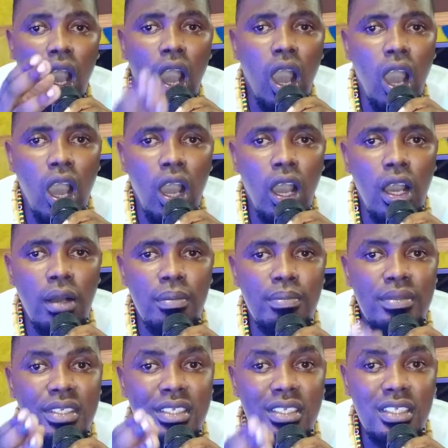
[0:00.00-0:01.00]

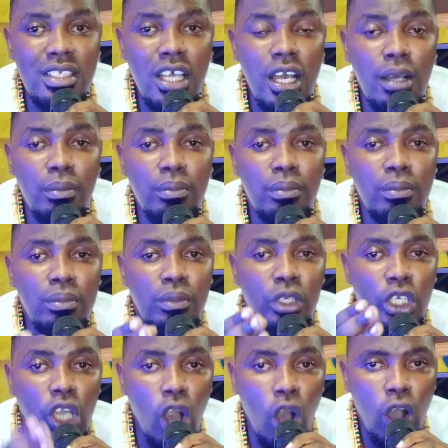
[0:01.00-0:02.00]
some
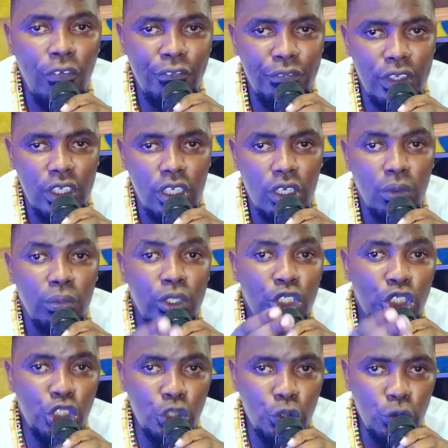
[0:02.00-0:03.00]
coffee with
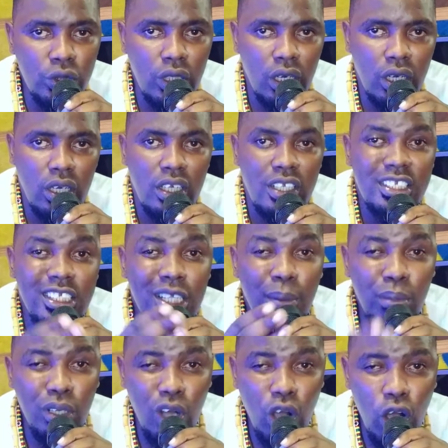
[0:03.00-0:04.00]
sugar,
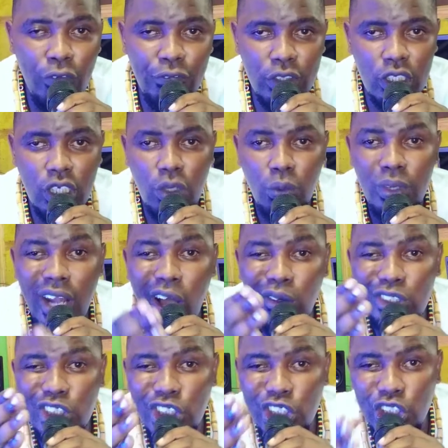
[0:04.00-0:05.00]
some coffee
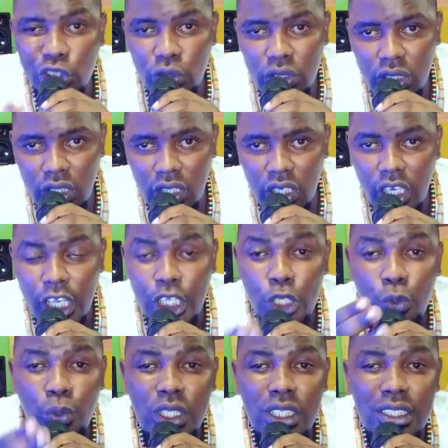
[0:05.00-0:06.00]
without sugar.
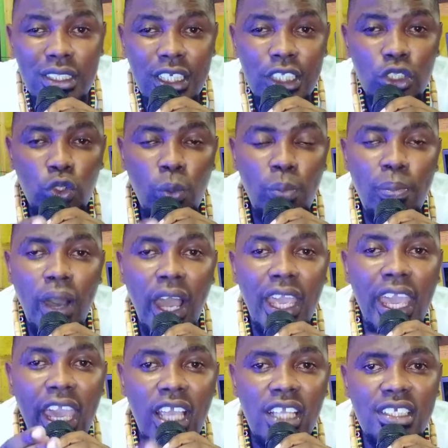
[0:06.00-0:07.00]
You will need to buy
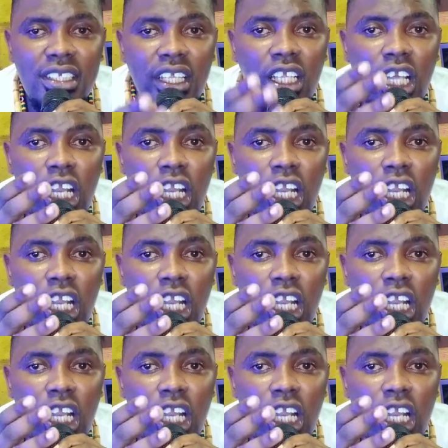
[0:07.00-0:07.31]
Haitian